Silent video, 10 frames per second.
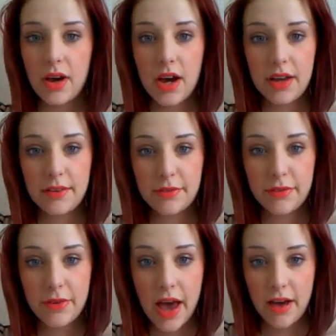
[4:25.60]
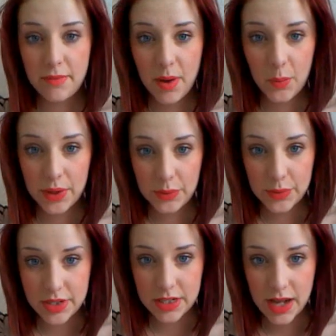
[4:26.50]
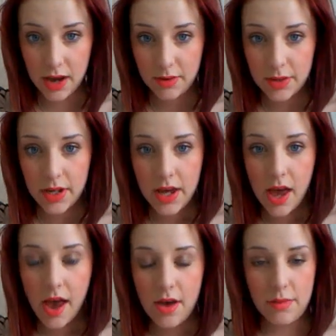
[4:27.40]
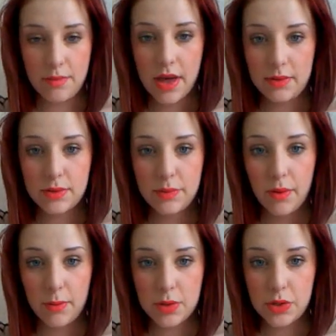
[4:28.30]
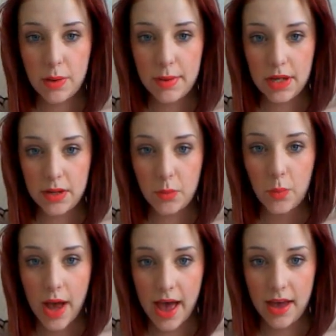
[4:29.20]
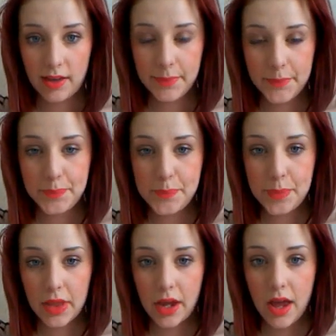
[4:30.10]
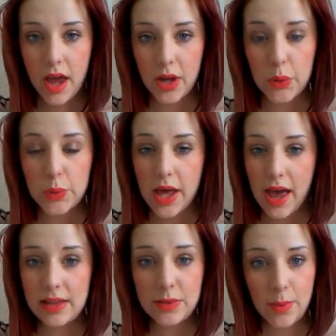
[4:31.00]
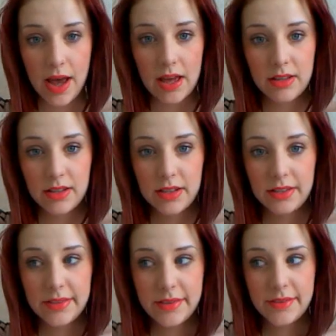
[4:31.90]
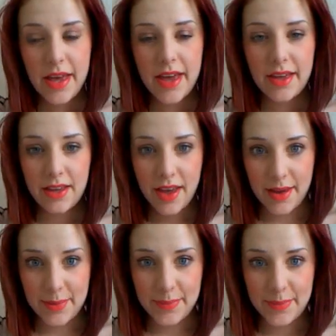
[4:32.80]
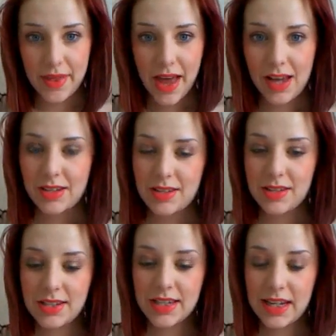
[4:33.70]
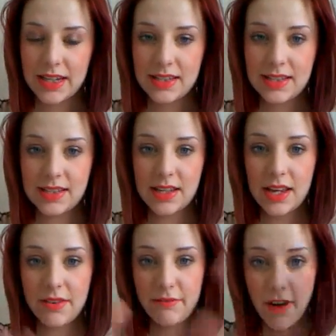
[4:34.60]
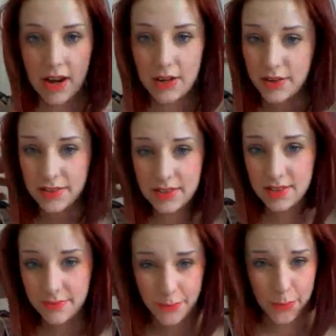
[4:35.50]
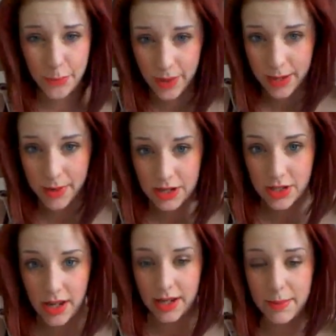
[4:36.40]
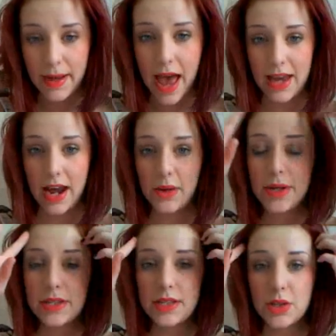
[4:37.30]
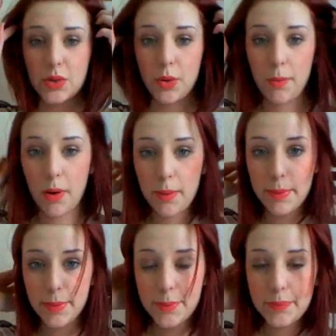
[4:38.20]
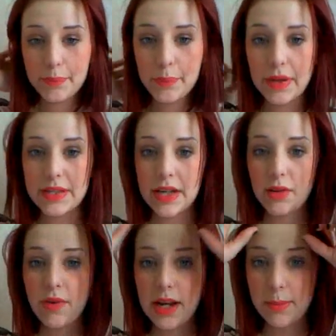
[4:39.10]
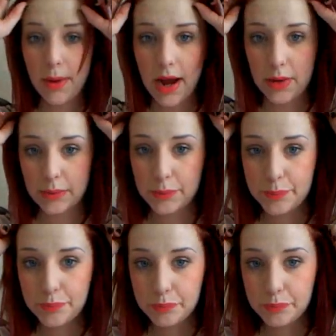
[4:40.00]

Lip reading: I have my wig ordered now, and that's from a shop in Ware called Hair to Wear, and it looks pretty much like my hair now. It's a short bob, it's like a reddy brown,